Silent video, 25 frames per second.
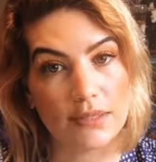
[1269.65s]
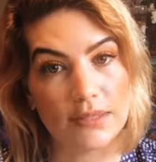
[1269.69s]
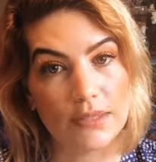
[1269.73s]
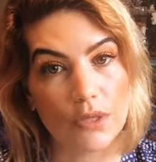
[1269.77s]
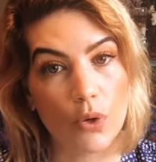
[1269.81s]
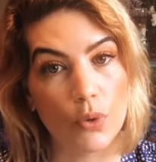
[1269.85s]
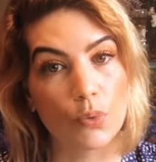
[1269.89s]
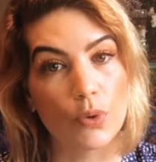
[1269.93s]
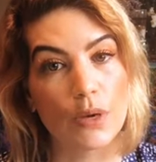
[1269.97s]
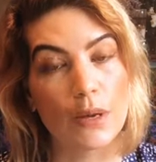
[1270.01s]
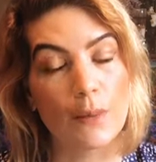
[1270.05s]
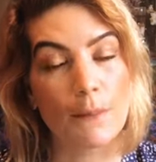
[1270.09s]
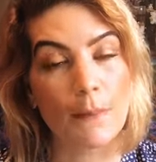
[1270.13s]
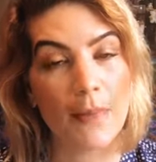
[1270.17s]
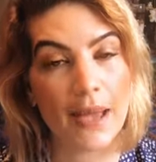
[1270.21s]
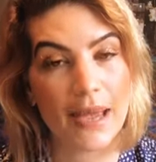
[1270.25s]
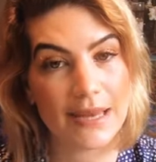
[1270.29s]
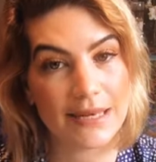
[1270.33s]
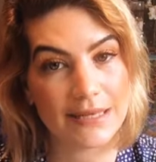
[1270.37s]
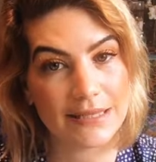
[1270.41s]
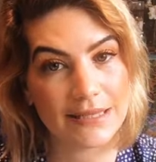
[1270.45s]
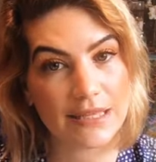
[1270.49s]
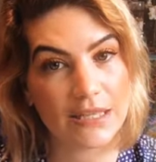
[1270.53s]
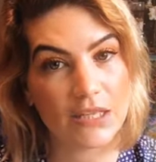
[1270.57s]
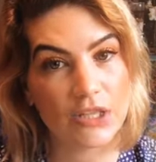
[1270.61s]
So
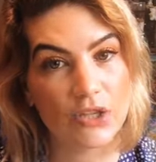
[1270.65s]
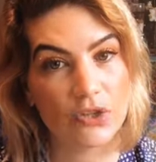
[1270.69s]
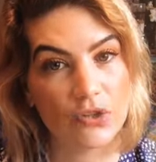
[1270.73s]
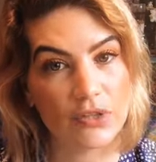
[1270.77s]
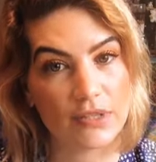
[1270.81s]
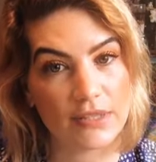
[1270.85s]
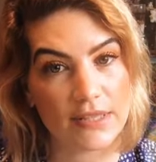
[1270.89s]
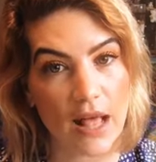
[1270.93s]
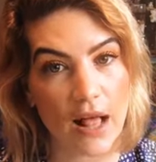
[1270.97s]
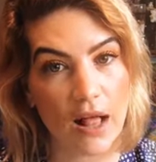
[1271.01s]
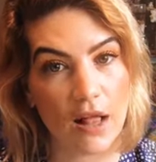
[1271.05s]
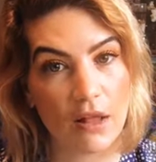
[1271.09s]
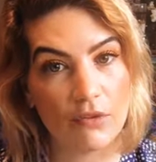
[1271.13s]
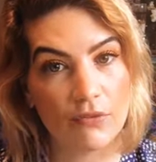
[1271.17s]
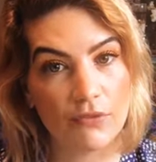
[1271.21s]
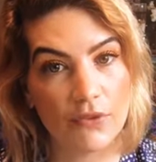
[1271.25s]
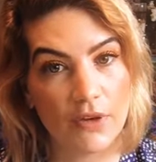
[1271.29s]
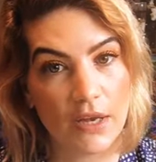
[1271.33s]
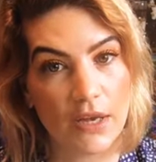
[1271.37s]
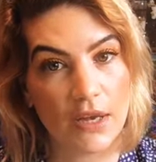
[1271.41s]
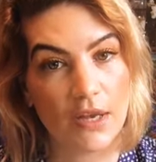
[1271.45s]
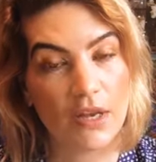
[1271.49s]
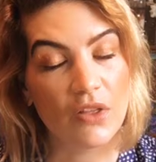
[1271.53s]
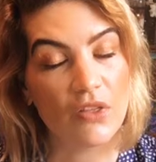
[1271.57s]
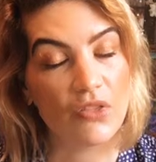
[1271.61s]
reminding yourself,
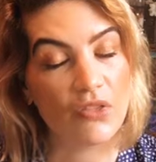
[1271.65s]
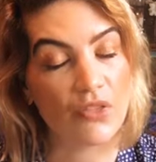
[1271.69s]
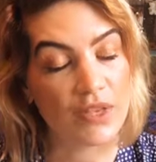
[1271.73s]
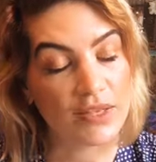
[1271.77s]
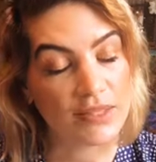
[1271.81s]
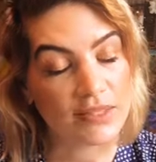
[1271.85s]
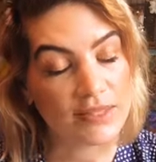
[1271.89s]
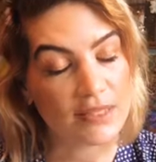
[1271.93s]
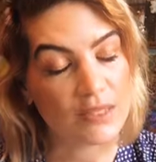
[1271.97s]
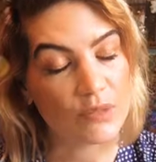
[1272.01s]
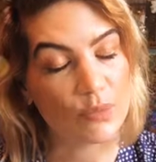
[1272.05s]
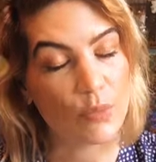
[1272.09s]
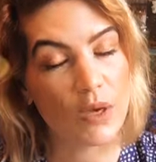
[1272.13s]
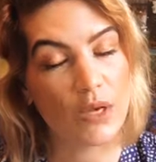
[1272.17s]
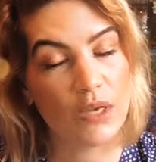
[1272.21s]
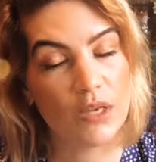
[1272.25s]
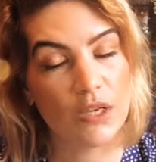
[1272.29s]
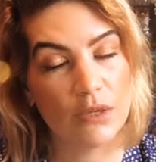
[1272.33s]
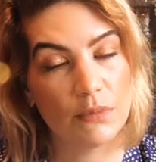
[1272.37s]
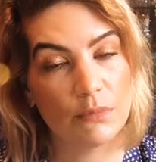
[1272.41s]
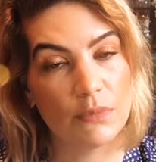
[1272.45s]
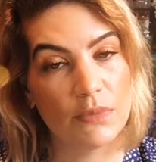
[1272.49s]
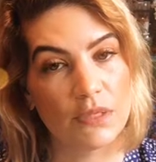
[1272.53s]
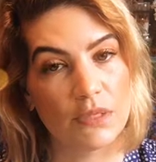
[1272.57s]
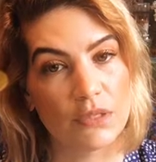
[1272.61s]
this is what
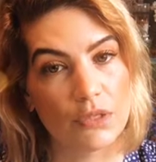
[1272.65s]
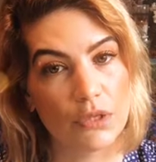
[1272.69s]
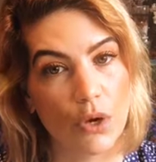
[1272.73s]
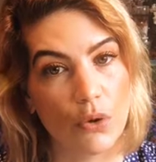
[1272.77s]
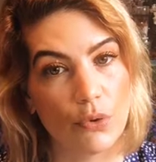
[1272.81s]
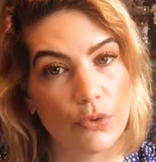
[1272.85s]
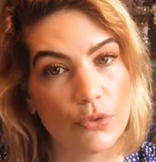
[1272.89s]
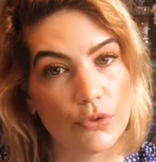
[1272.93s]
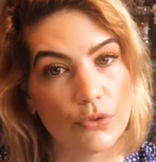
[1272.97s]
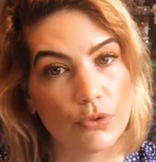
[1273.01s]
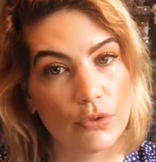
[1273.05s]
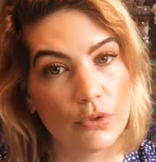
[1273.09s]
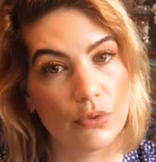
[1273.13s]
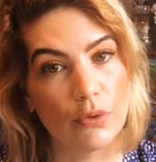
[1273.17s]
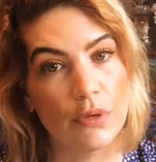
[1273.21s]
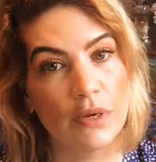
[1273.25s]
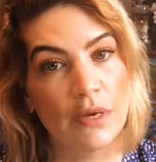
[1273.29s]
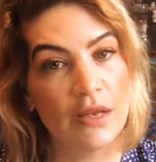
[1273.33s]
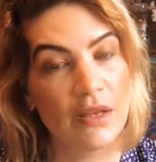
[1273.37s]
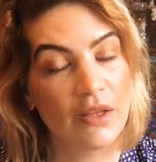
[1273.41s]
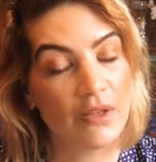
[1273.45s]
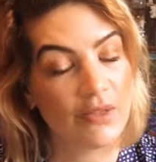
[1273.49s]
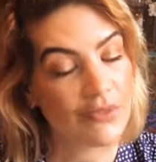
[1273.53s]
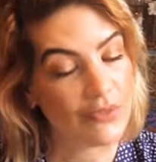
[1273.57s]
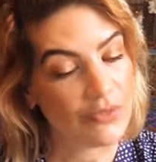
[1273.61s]
humans go through,
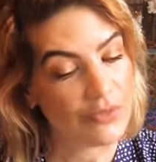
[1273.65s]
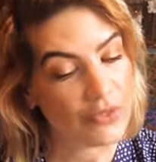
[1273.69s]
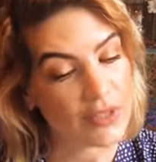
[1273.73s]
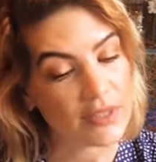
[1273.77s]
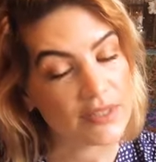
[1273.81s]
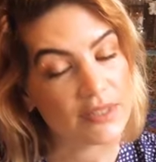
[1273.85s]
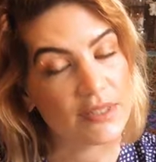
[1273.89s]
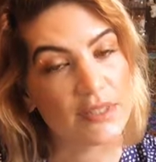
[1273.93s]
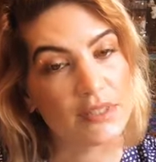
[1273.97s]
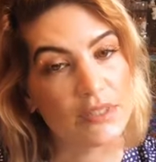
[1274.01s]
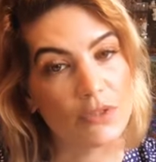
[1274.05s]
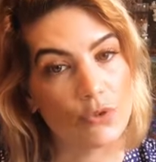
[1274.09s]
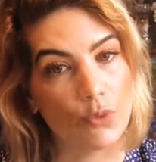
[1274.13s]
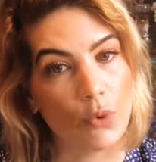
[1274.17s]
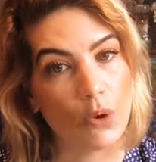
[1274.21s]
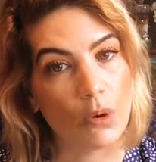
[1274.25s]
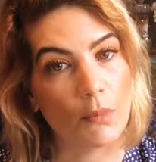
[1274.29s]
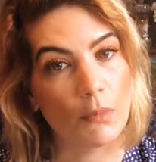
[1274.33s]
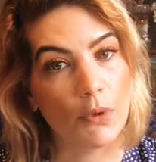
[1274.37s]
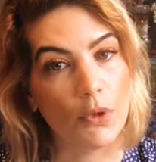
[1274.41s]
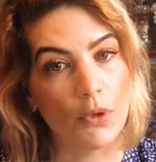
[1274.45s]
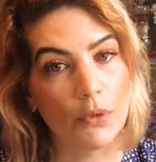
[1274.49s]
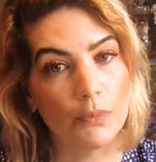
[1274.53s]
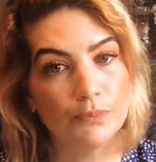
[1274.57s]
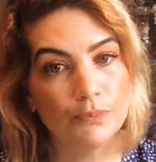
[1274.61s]
this is
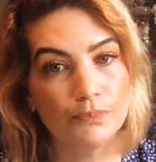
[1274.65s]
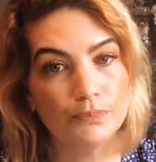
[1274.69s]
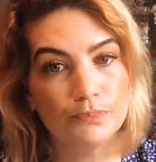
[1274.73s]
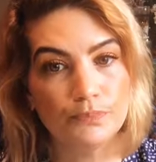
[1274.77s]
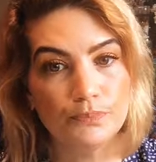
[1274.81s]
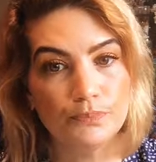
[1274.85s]
normal.